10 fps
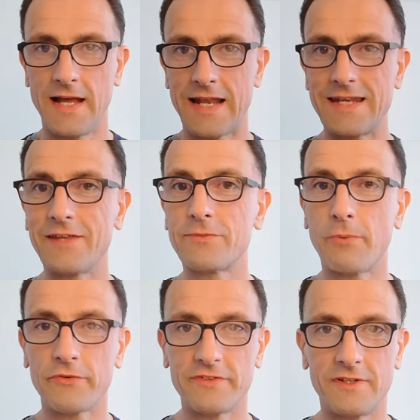less
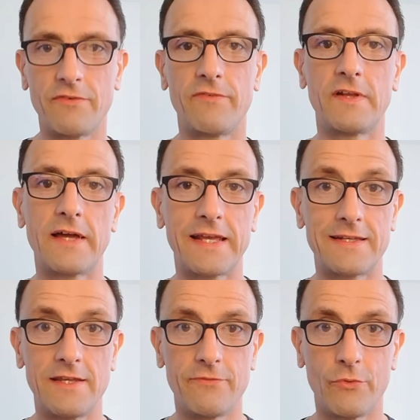positive, if you like,
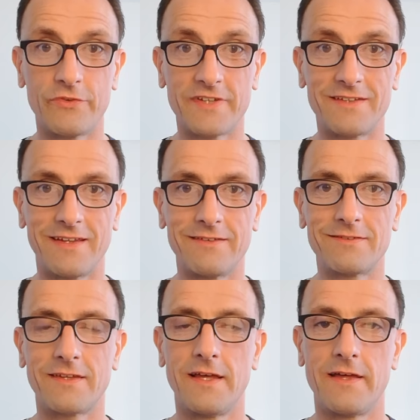default
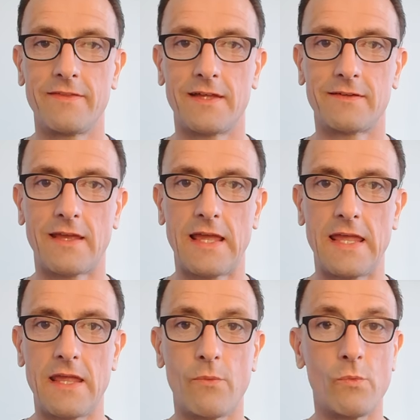settings that
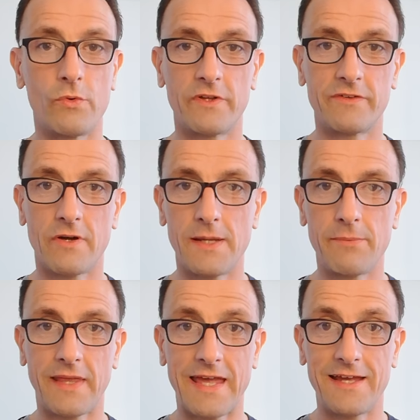a water type
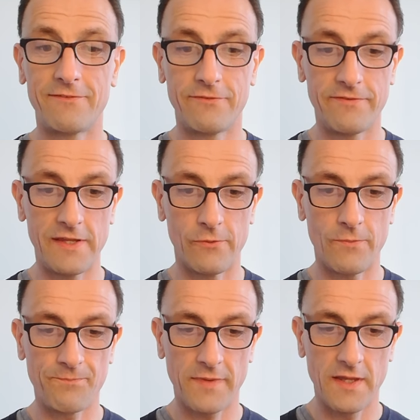can feel.
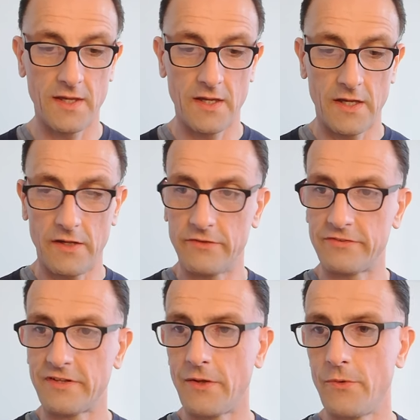
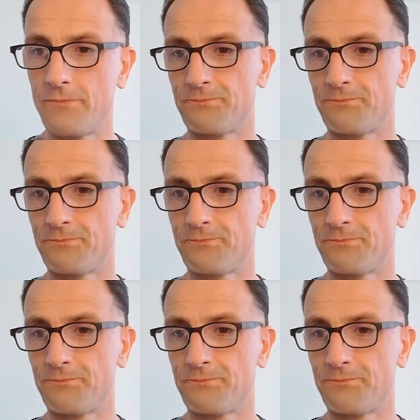So